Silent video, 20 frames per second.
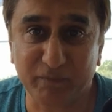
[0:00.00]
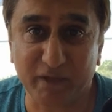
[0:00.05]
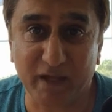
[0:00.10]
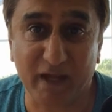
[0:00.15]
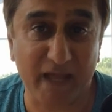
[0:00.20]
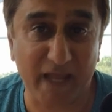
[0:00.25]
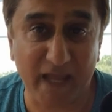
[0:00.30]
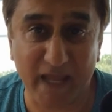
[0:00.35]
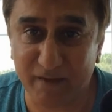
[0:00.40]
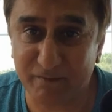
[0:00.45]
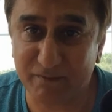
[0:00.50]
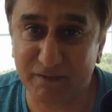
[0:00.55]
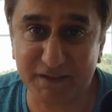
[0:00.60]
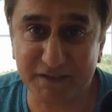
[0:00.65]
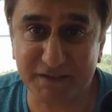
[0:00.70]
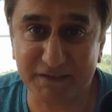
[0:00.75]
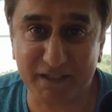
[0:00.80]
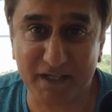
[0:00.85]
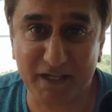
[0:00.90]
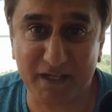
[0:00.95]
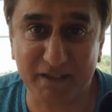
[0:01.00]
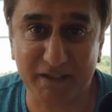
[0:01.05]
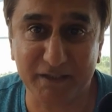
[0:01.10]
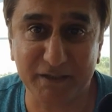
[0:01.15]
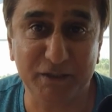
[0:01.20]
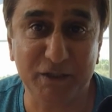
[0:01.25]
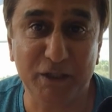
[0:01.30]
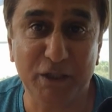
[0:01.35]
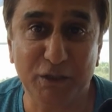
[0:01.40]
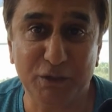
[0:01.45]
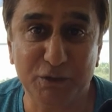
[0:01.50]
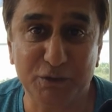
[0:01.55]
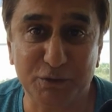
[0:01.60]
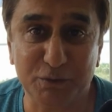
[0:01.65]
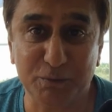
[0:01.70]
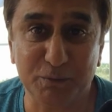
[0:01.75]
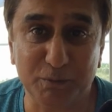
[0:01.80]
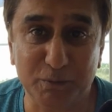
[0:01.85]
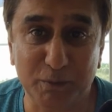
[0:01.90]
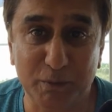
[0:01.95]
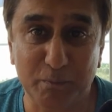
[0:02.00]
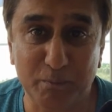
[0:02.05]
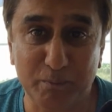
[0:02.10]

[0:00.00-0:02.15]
I have the desire to